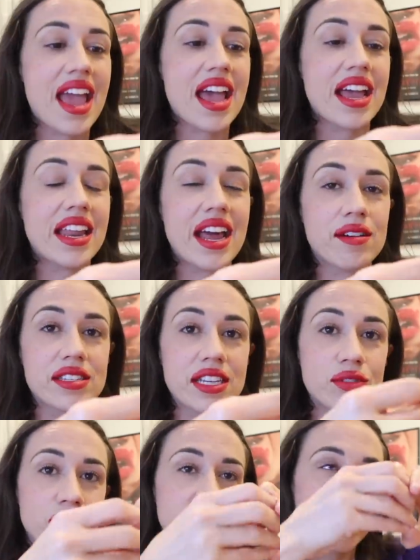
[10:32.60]
and I was
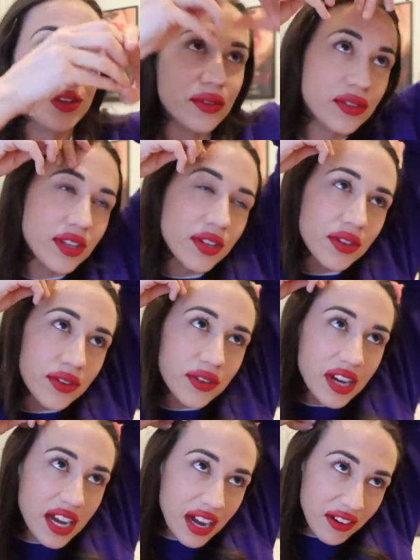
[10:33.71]
like, doo doo doo doo
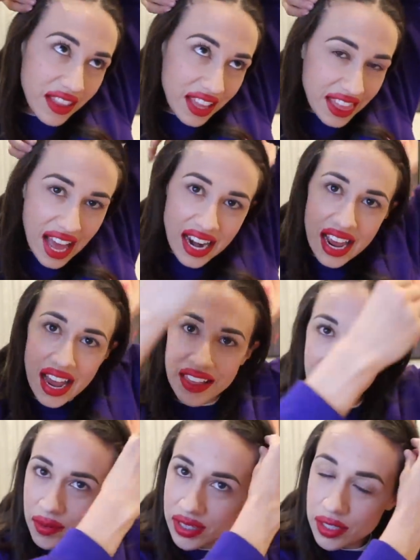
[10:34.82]
doo, went like that. And
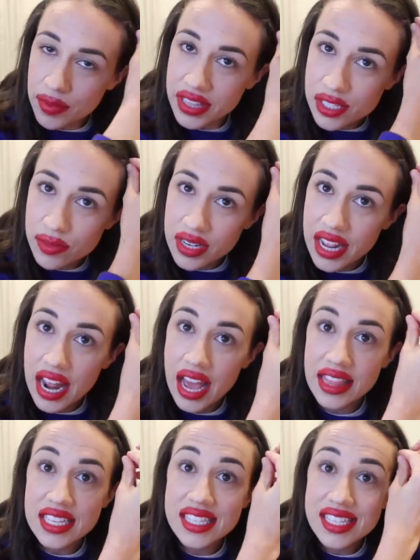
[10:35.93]
then I went to put this one in,
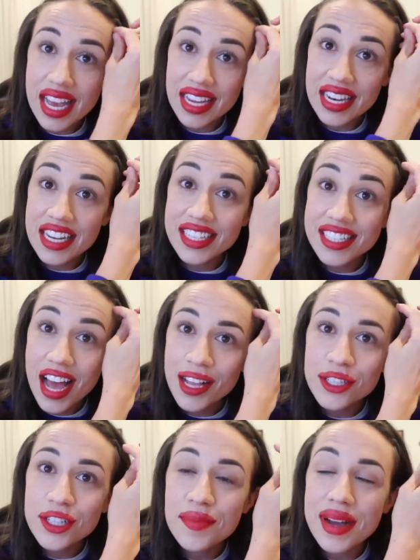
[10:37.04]
and the second it
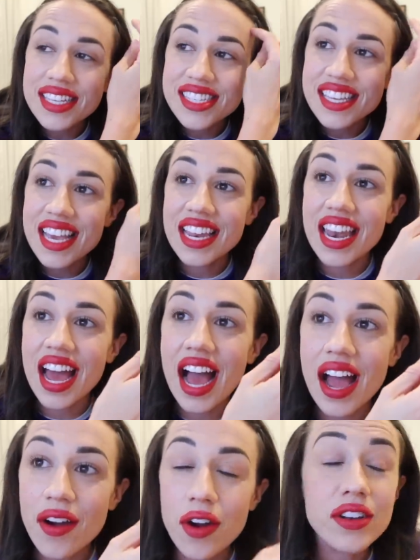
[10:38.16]
touched my skin,
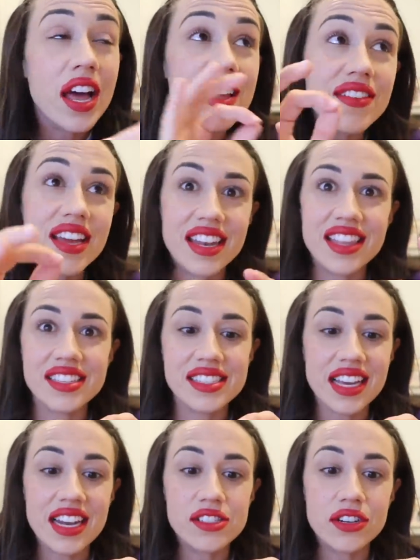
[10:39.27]
I, or not even, the
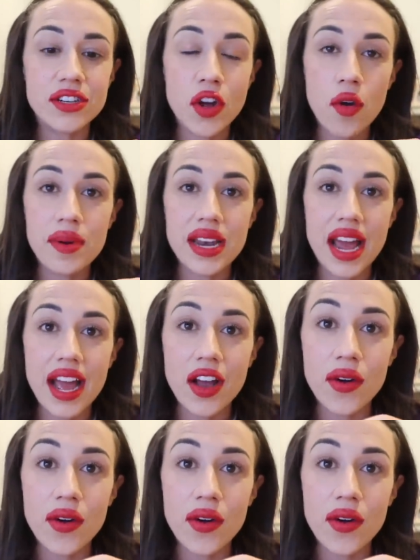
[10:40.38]
second I started to open it, I